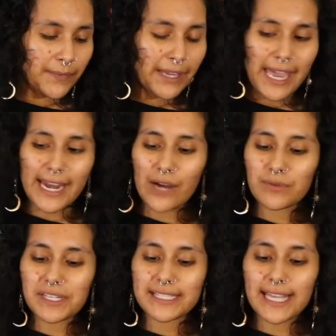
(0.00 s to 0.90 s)
And
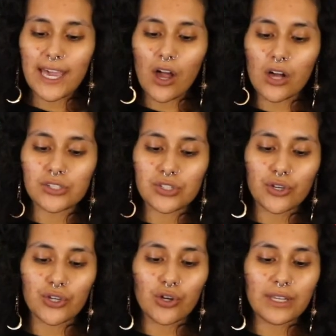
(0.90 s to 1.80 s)
I would say also,
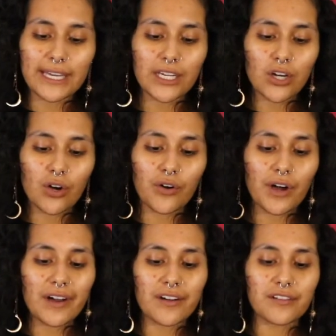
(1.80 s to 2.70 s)
you know, letting go
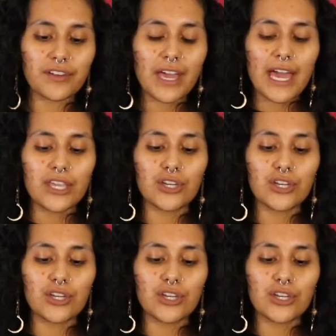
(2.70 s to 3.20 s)
of, you